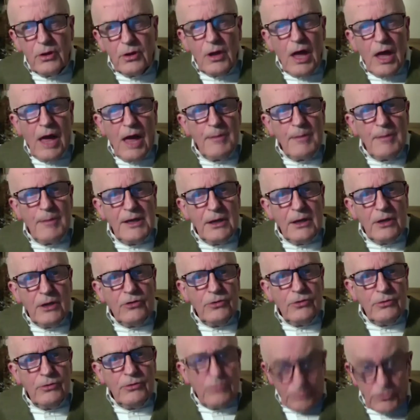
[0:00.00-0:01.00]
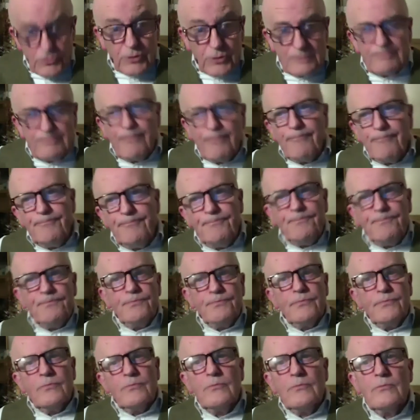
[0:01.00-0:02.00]
I mean, and in fact,
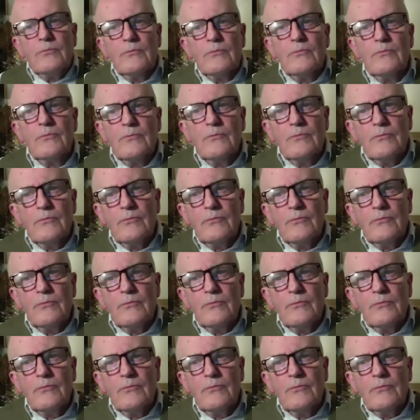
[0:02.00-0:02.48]
David Bohm said